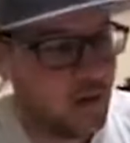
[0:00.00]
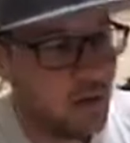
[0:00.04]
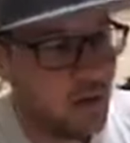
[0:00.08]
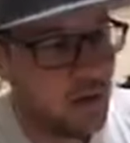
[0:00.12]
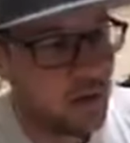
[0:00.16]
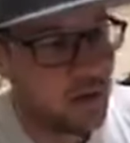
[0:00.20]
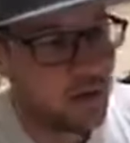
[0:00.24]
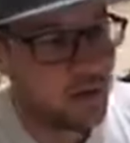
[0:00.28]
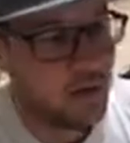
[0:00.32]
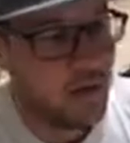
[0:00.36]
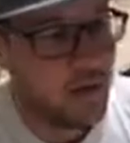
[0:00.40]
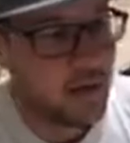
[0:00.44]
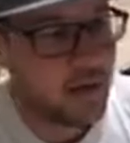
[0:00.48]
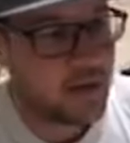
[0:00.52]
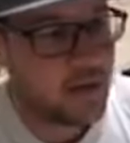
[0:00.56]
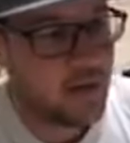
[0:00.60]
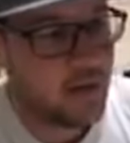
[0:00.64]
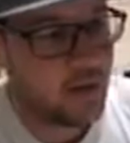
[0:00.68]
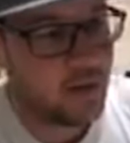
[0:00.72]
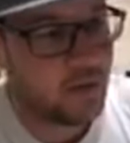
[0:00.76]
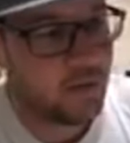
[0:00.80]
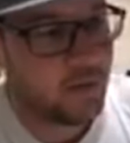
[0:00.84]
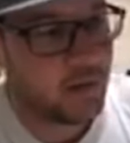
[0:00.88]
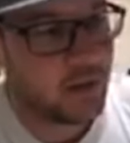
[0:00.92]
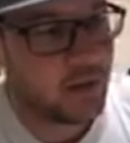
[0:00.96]
So that's
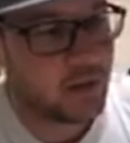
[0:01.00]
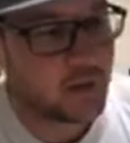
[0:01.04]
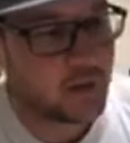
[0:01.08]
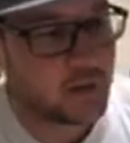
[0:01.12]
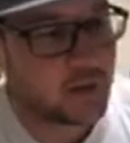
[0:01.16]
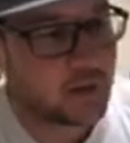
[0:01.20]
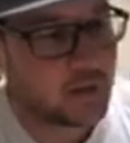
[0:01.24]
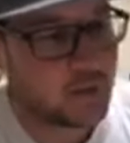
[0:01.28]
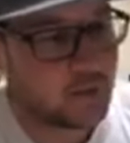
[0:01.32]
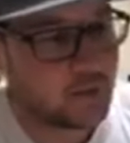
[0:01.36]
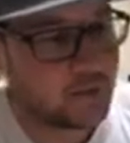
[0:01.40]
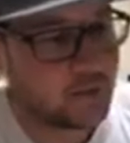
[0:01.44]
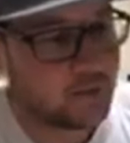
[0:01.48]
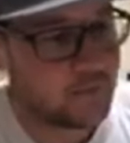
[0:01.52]
how it works.